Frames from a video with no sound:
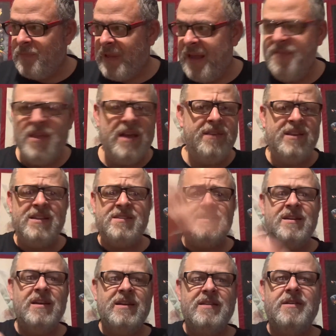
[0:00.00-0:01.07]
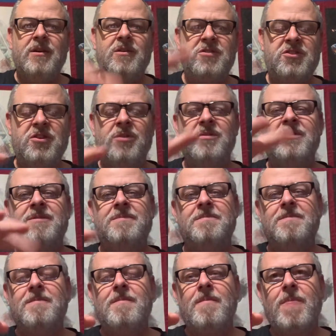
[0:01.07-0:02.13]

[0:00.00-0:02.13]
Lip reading: then there are certain,